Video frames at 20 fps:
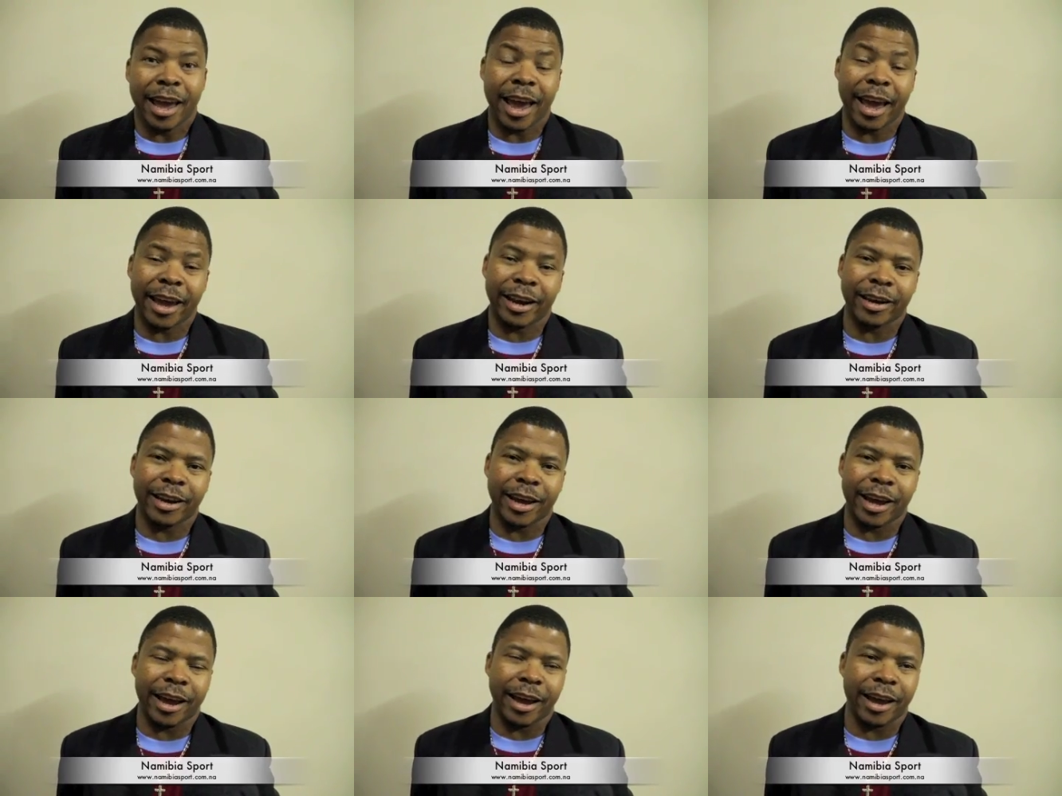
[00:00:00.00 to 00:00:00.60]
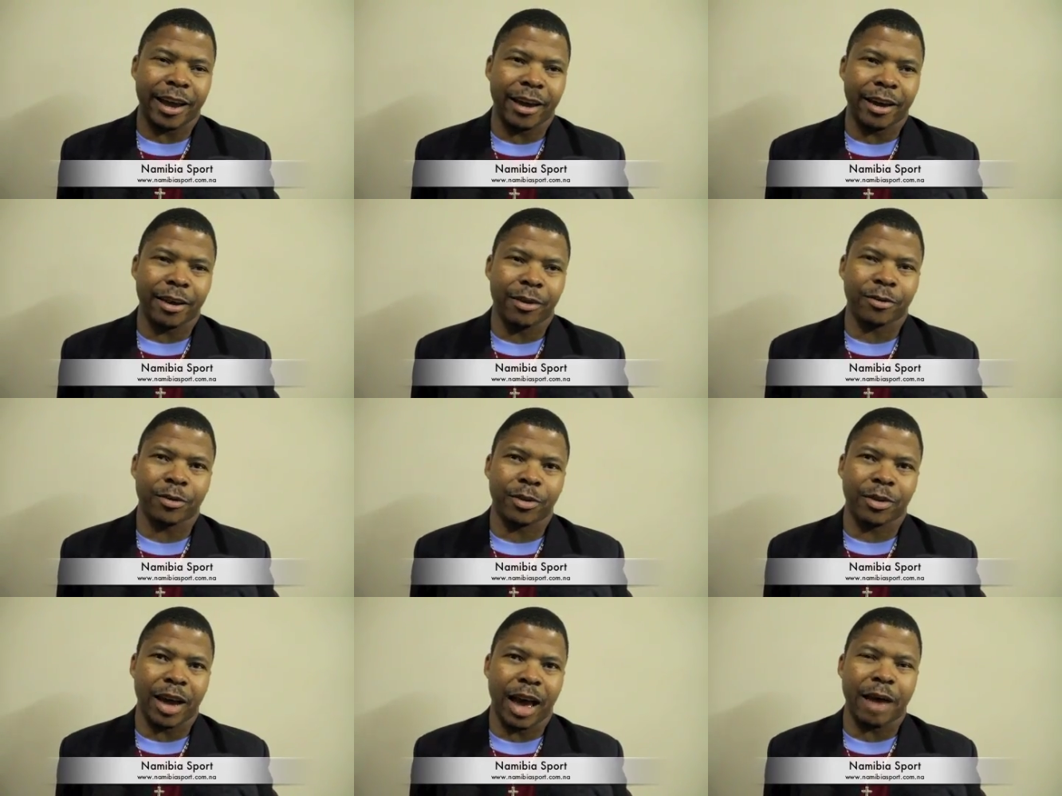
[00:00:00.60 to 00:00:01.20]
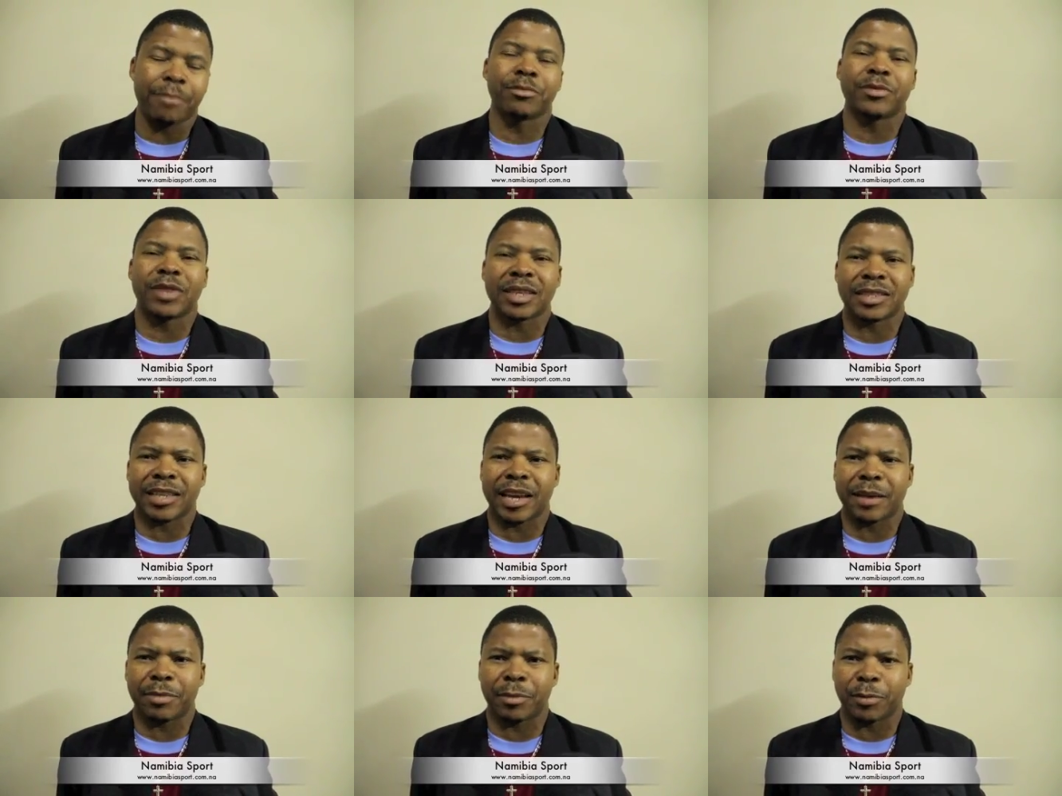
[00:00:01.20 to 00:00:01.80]
And I'm
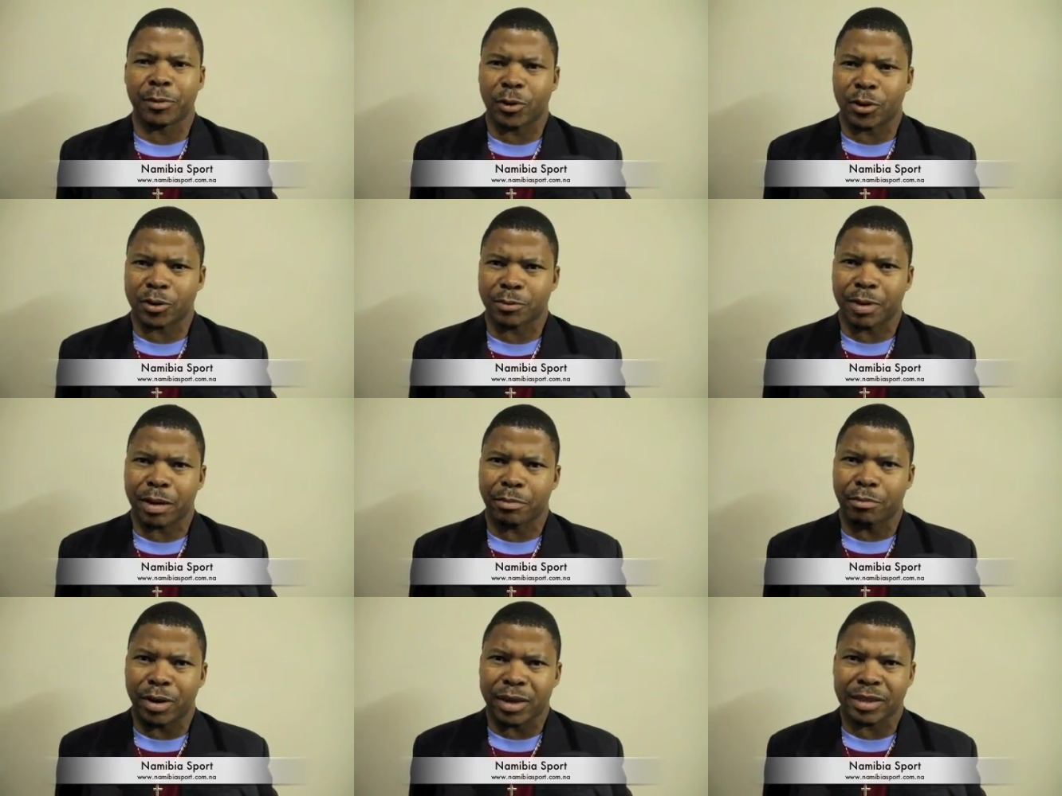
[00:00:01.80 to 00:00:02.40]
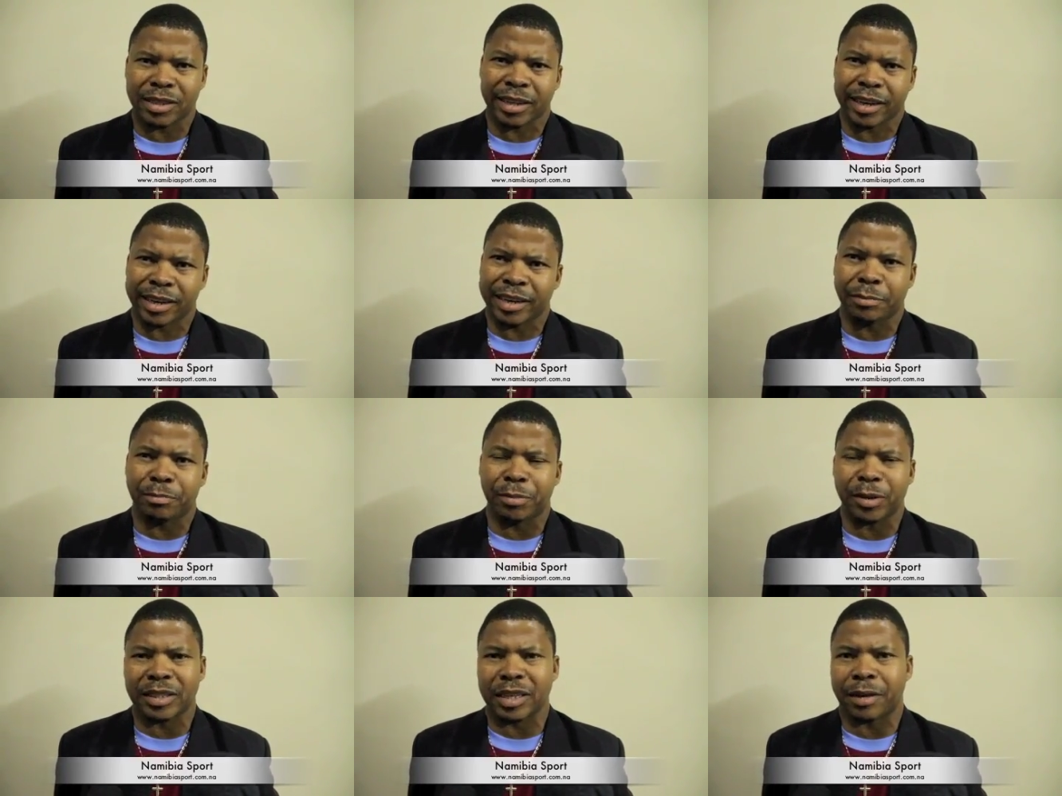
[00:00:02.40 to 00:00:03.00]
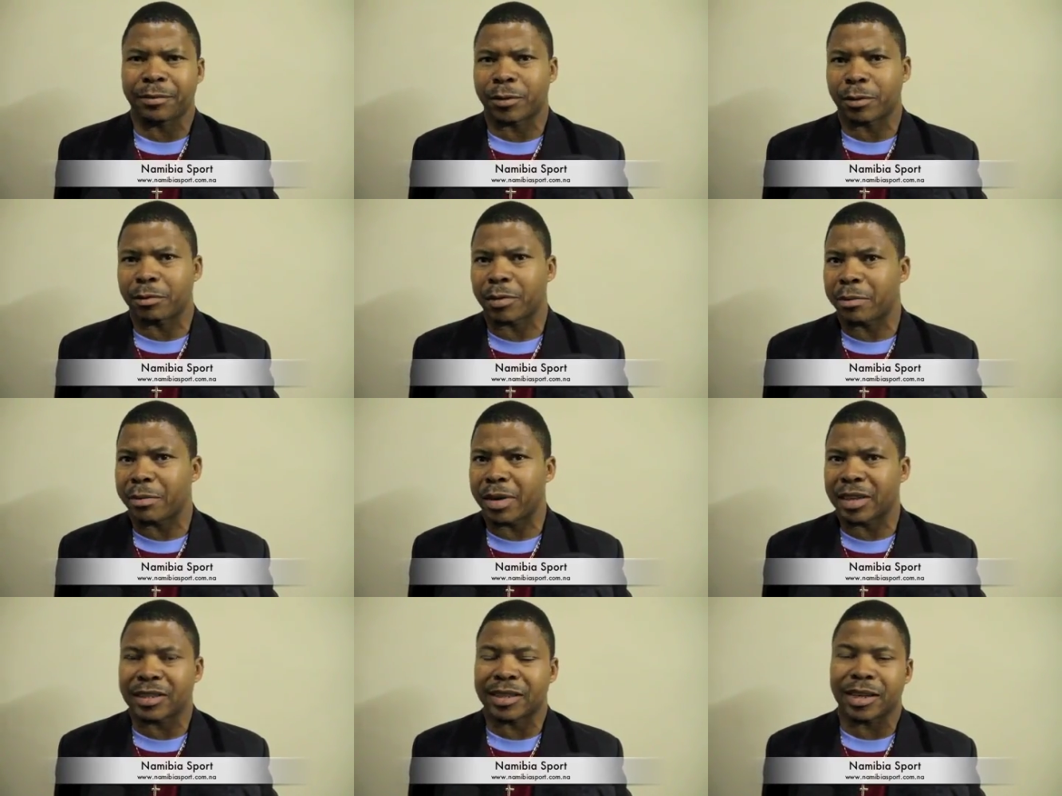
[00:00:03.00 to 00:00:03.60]
just happy because my boys really picked up from the
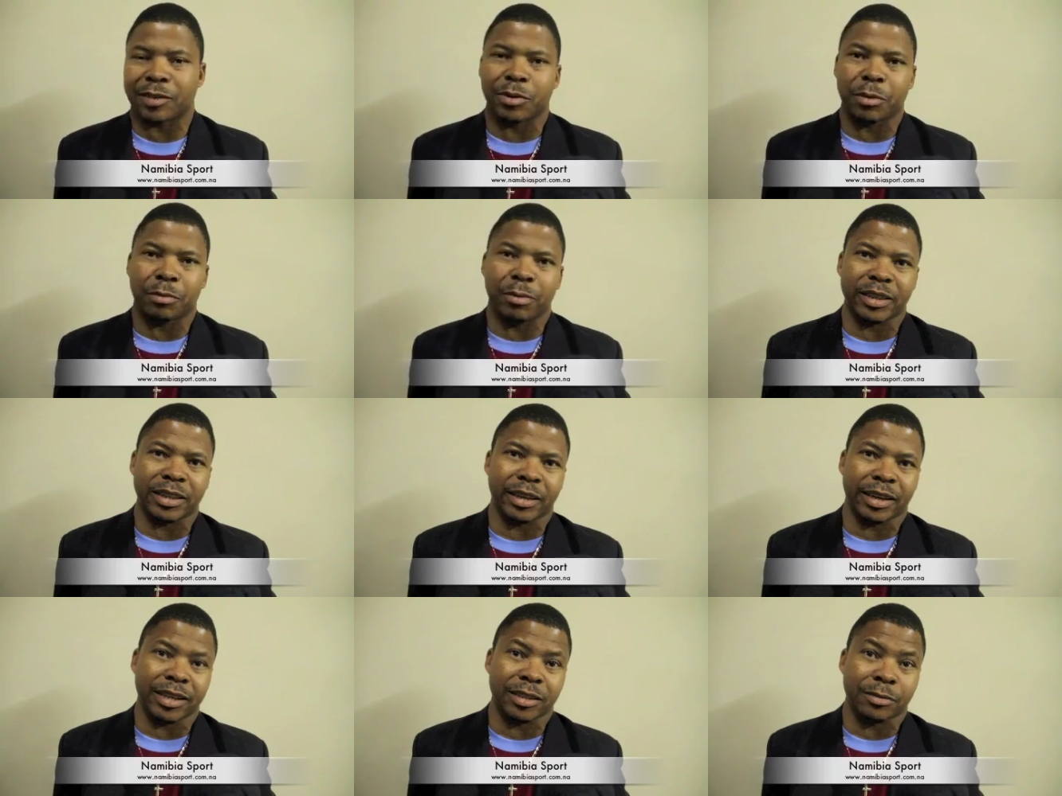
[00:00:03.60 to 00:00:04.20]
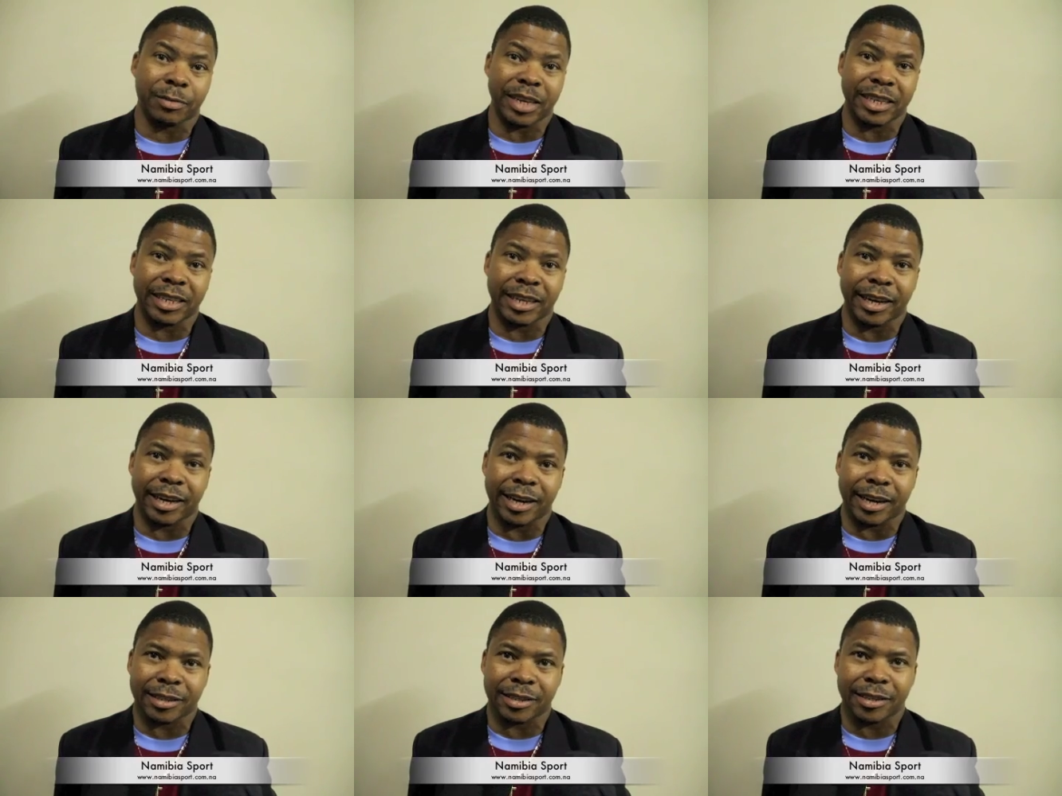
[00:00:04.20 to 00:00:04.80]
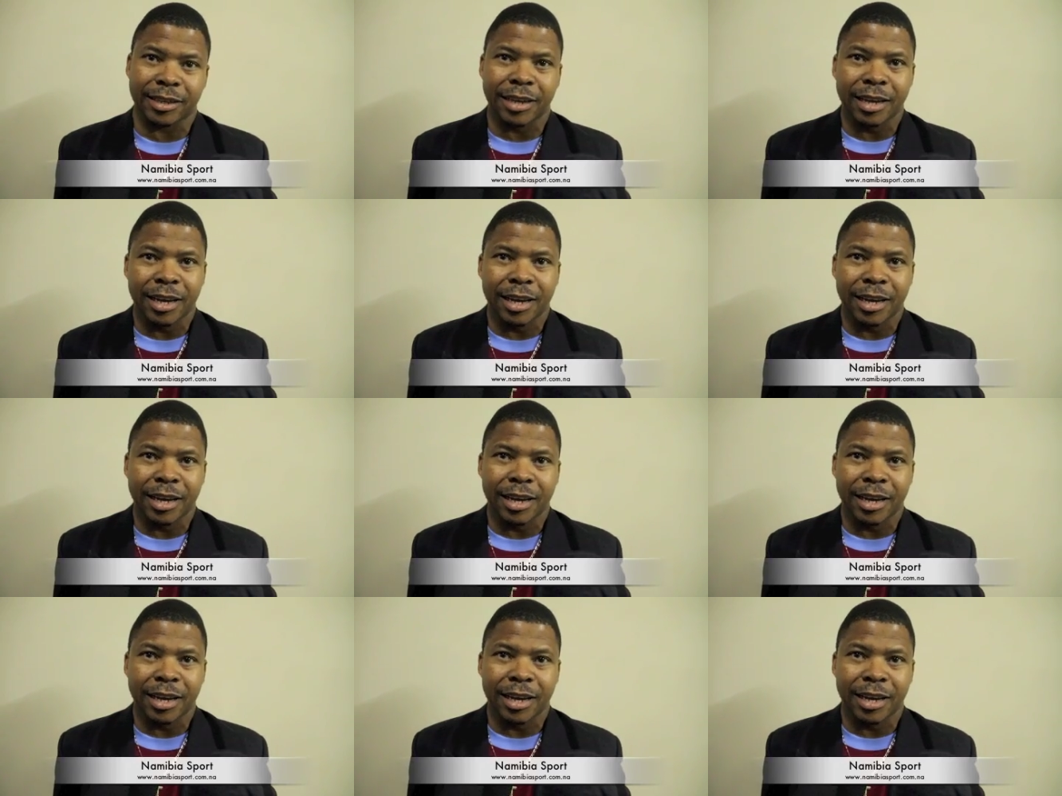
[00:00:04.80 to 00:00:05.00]
match that we played against Mighty Gunners.